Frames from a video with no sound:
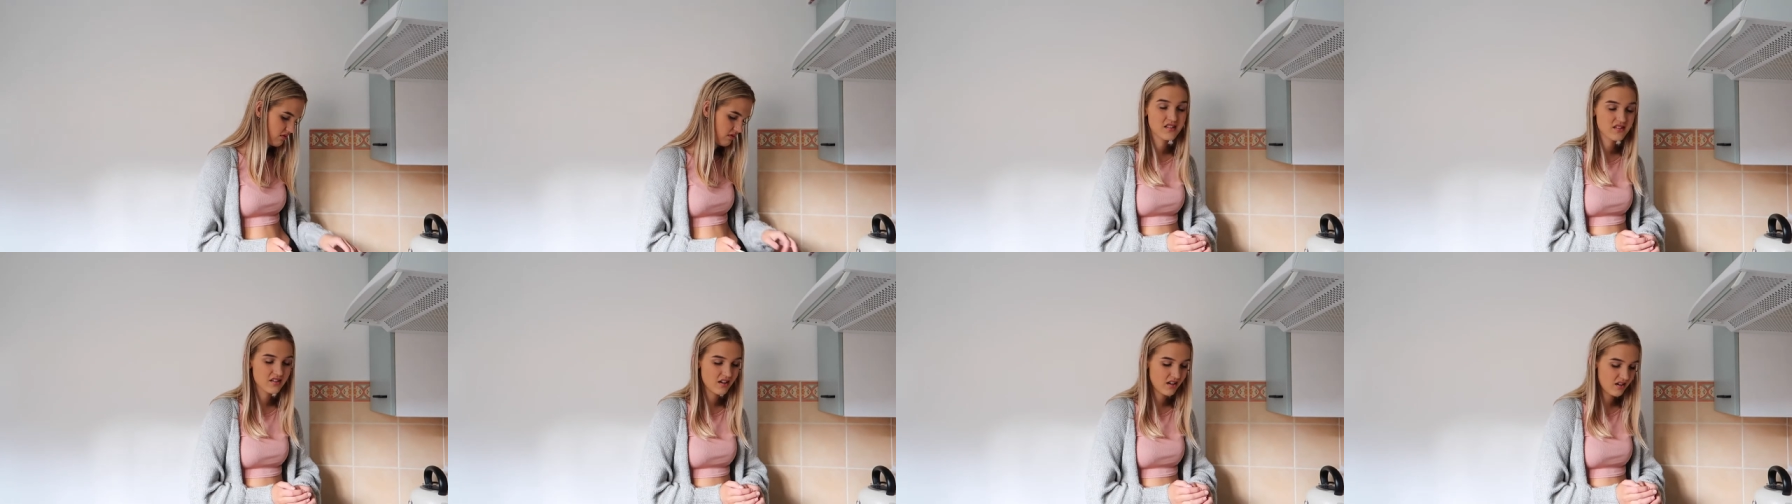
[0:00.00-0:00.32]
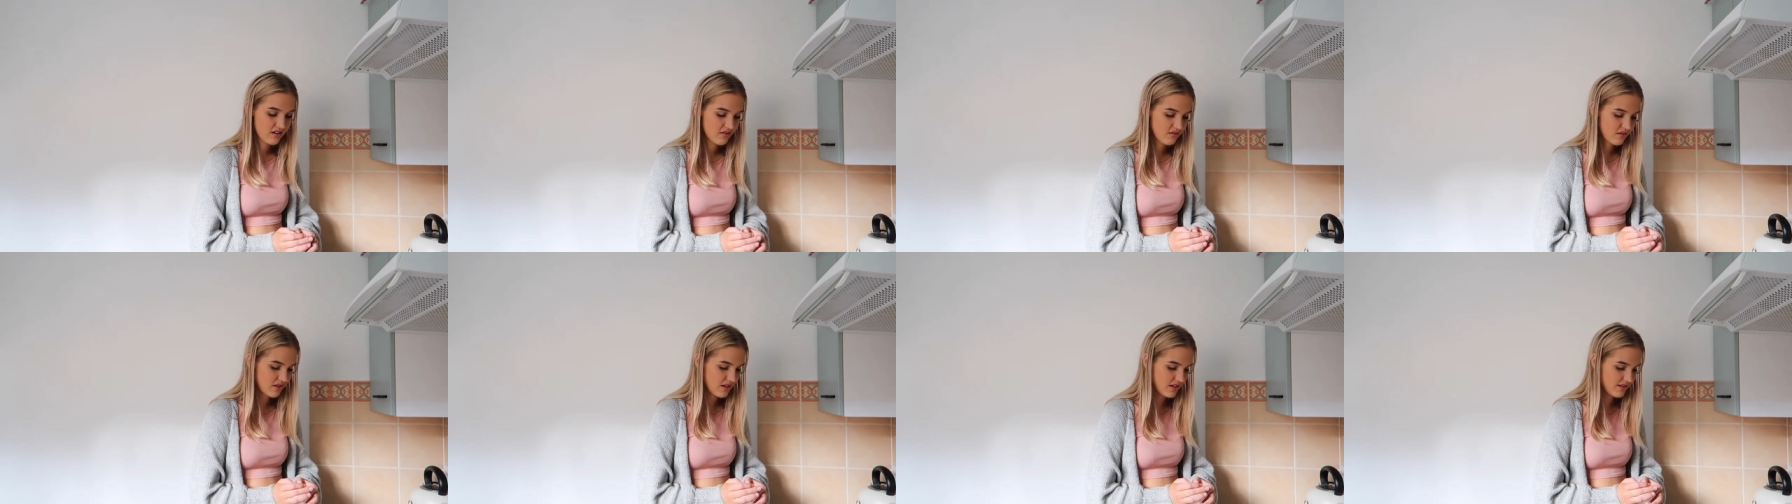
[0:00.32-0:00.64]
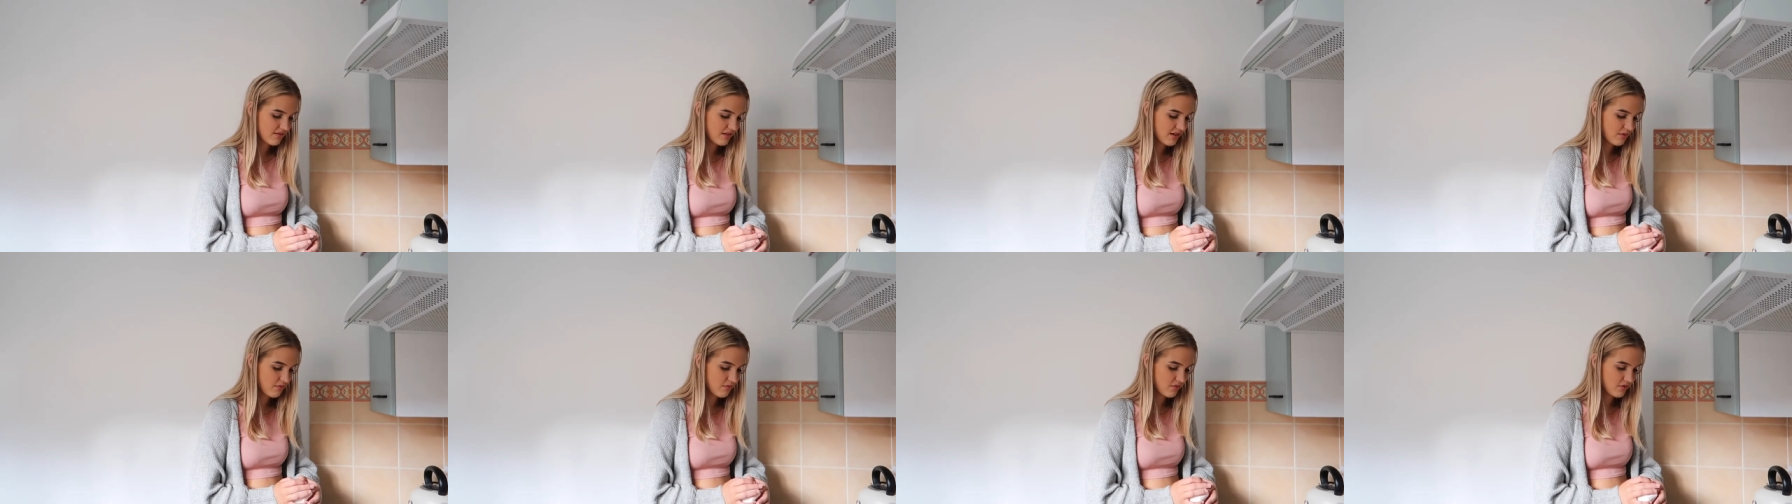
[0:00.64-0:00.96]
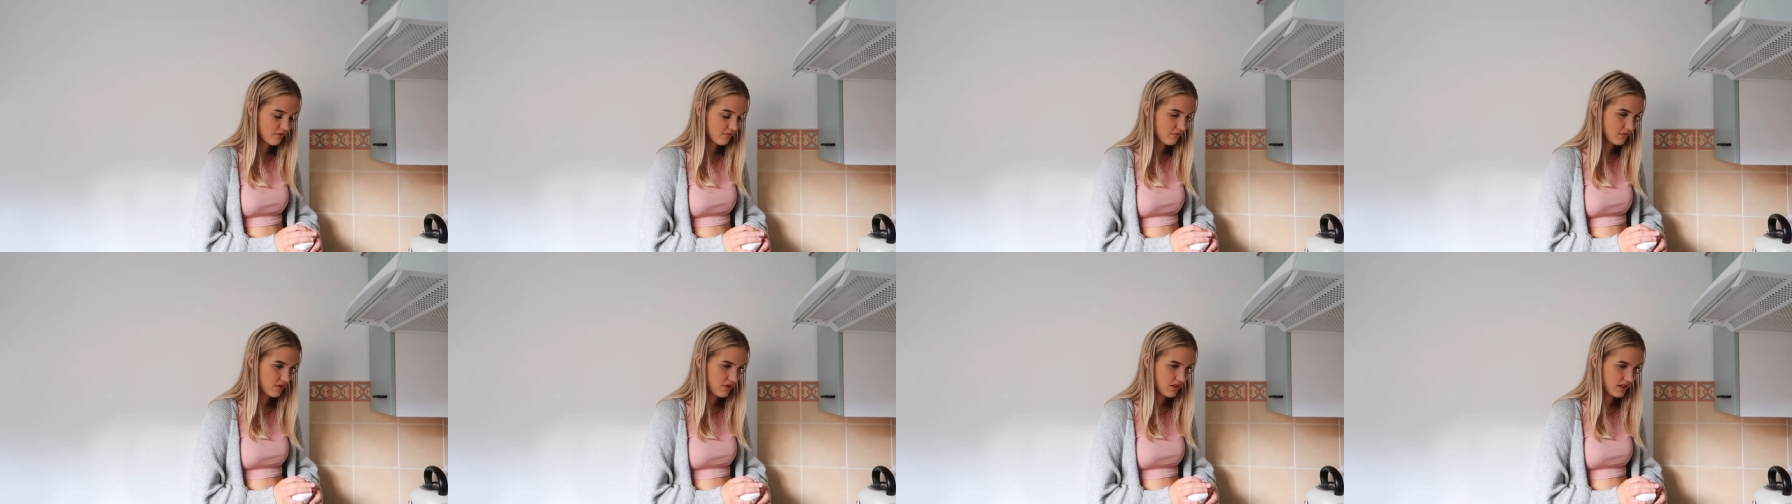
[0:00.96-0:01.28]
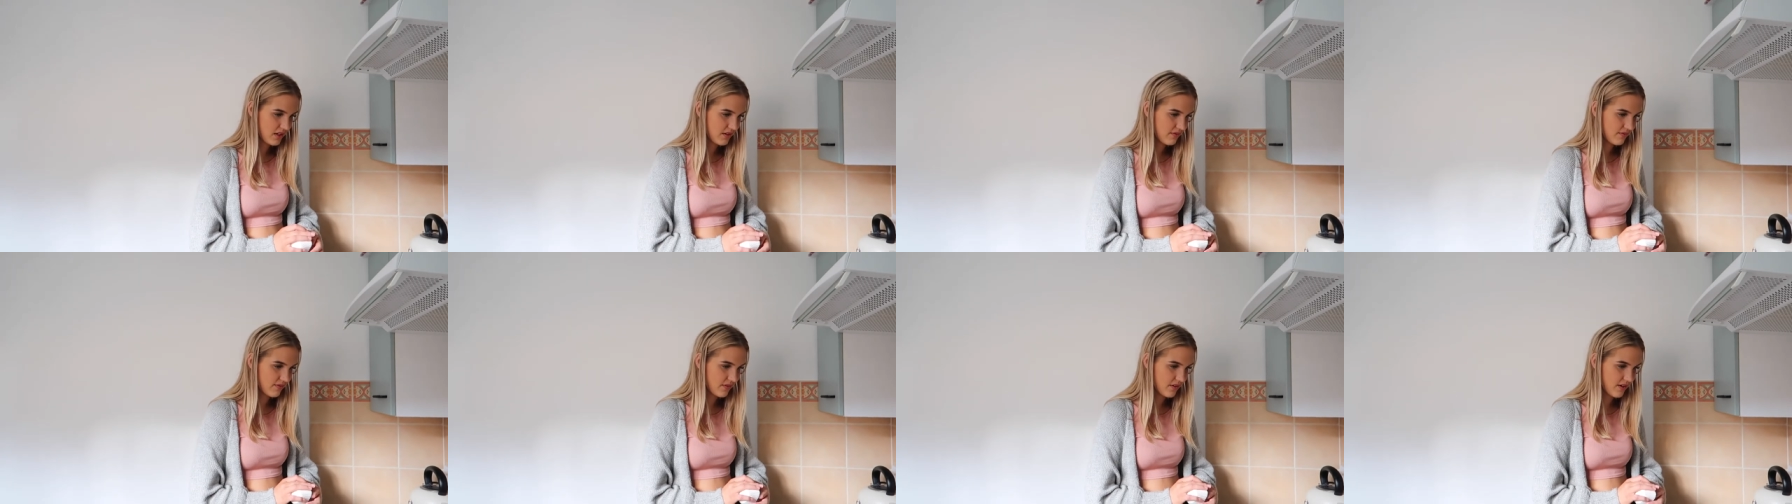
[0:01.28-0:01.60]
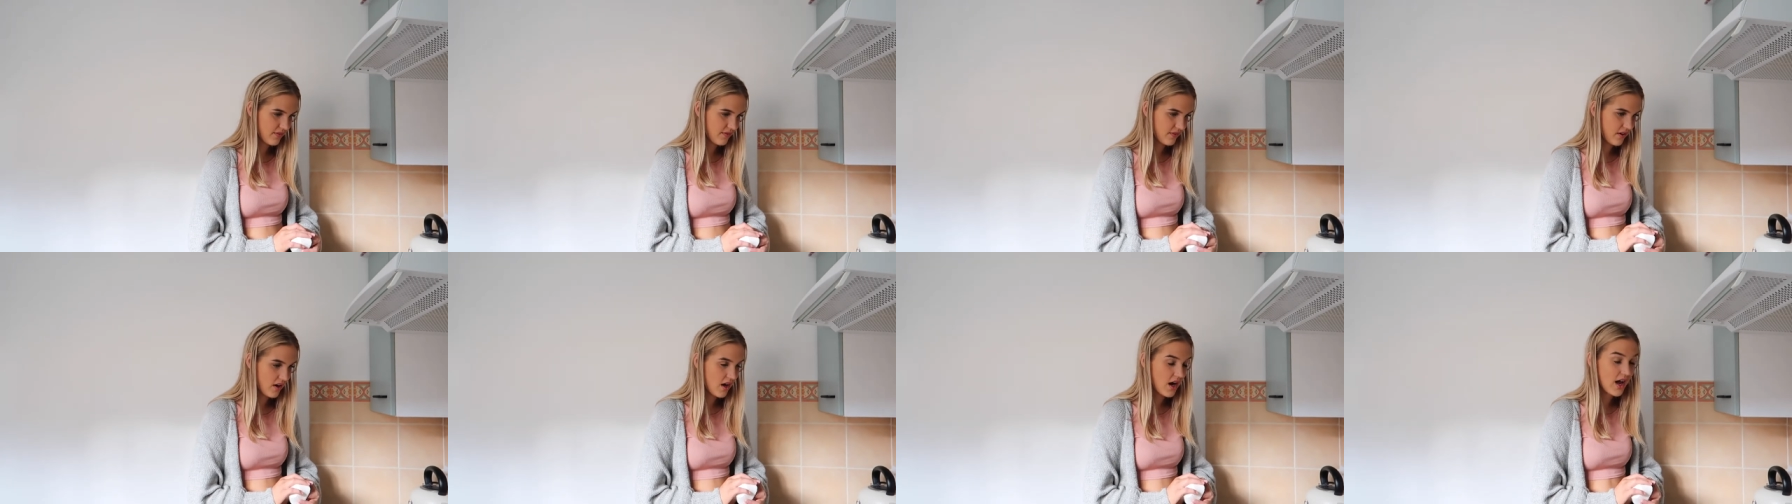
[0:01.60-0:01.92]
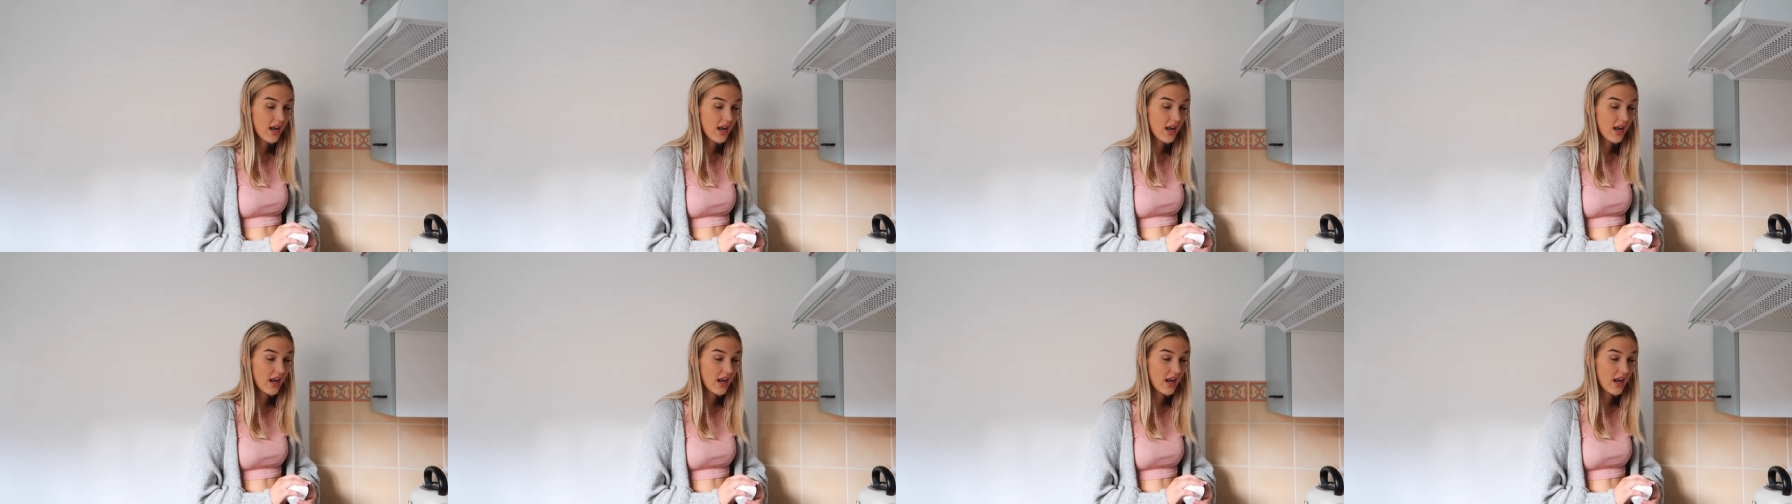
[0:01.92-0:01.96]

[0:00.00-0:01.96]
So I wouldn't want to live forever,